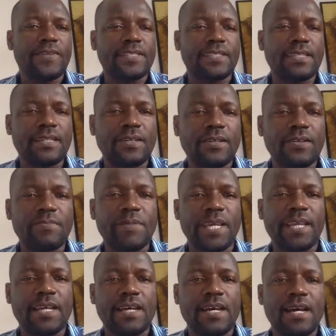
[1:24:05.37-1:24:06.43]
of a sticker on my
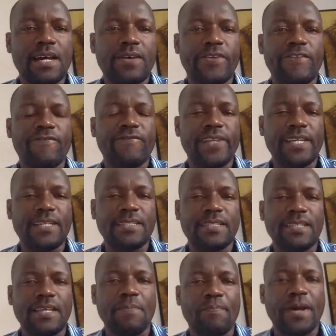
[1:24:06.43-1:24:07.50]
car
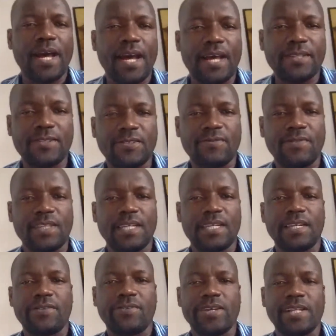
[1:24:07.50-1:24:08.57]
reflects a part of that
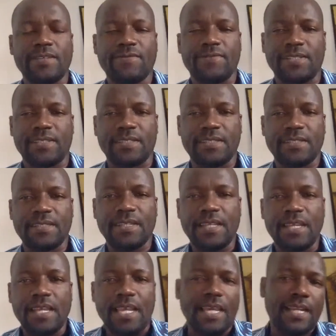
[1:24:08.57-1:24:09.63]
irrelevance.
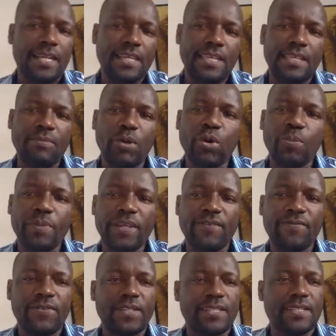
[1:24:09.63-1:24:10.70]
And I keep
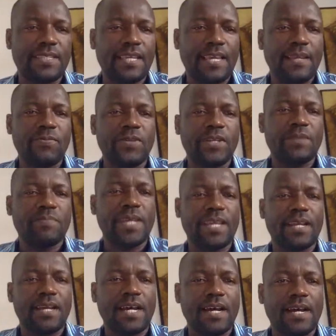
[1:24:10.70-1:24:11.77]
hoping for the time when my
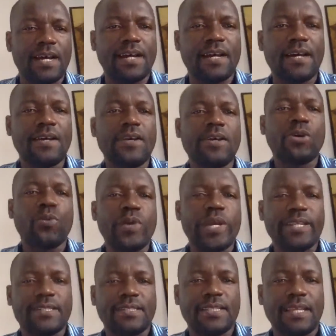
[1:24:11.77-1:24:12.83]
car
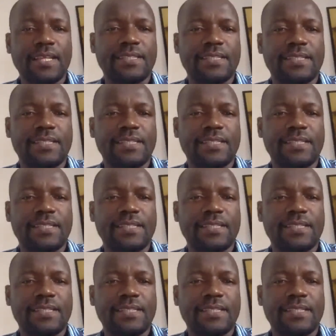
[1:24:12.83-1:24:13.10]
wears that